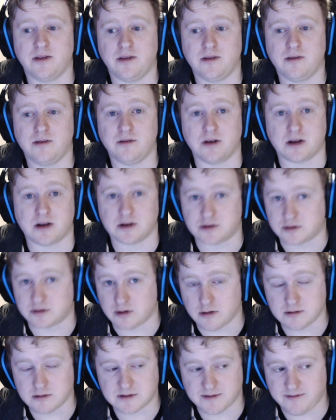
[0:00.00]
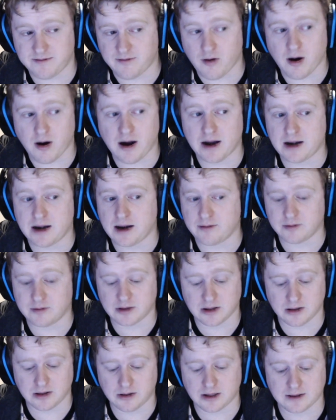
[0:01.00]
The controls are fine,
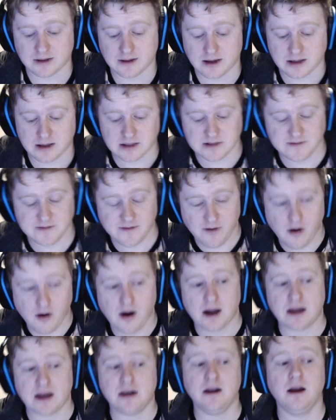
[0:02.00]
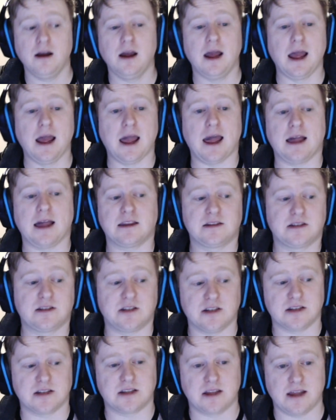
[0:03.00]
everything like that is fine. It's
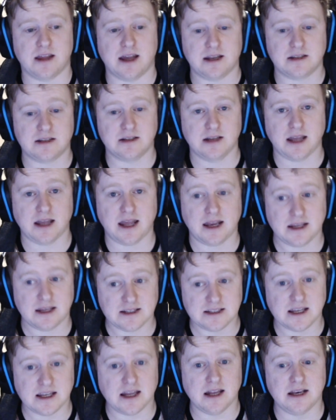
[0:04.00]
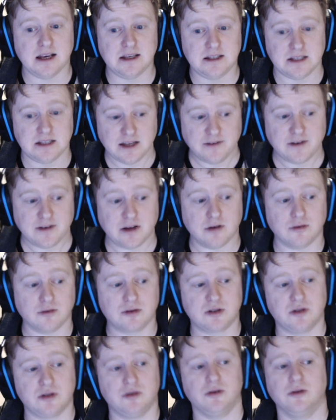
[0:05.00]
just that it is difficult
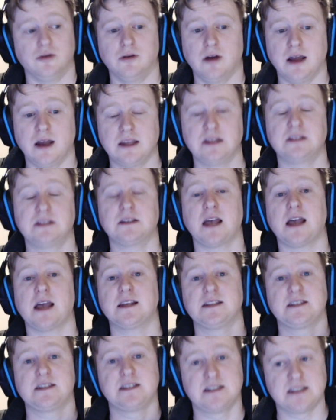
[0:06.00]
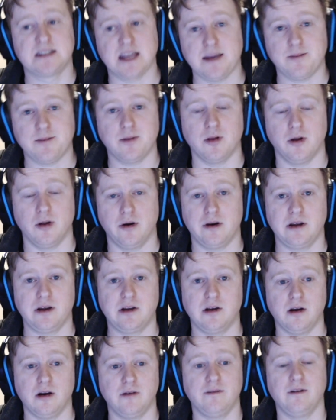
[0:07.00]
it's a steep learning
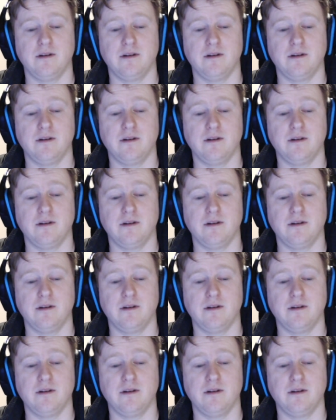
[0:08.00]
curve.